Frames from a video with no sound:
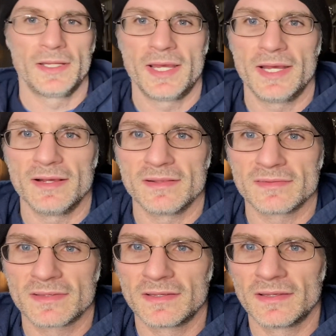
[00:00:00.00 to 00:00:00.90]
has
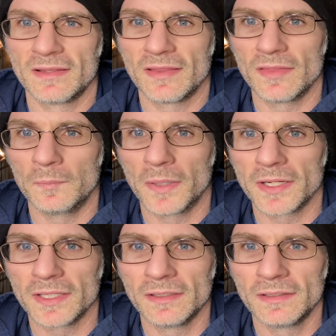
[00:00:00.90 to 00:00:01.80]
the
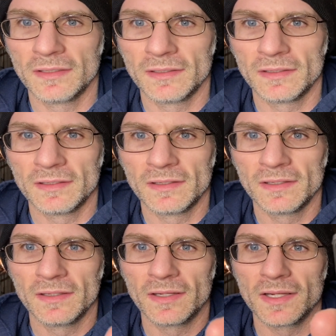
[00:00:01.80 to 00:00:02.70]
money
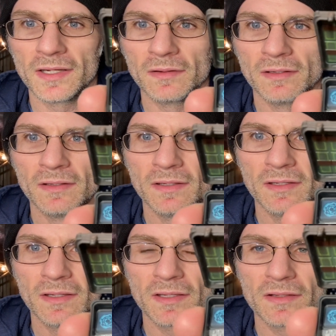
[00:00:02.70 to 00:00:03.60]
and
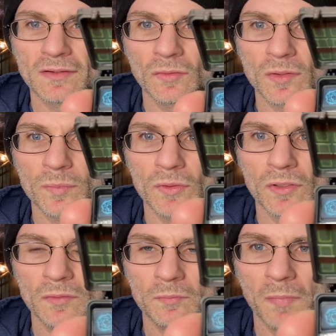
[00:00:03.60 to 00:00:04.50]
little
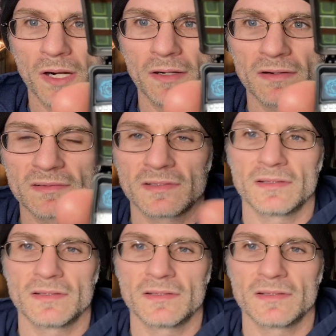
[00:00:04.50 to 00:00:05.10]
computer, Mars.